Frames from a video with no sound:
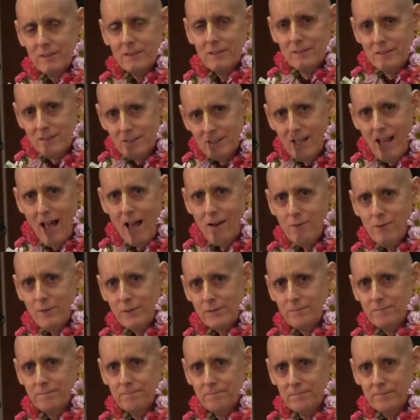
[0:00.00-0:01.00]
This is
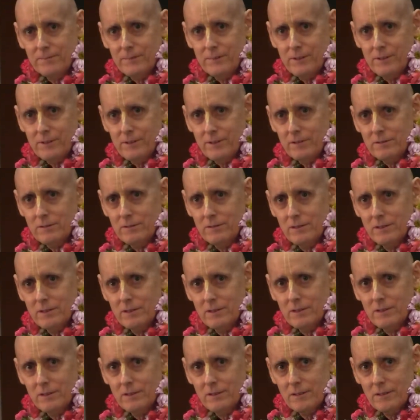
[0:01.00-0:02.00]
logic.
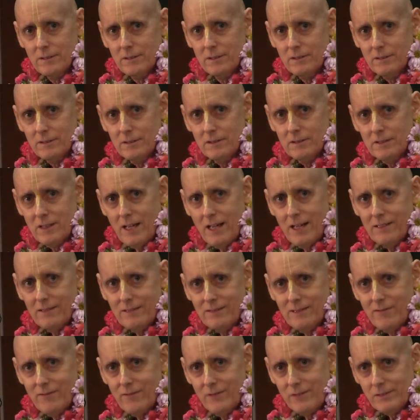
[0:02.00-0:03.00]
This is
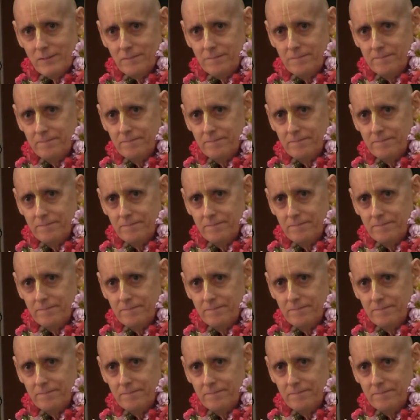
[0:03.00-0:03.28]
scientific.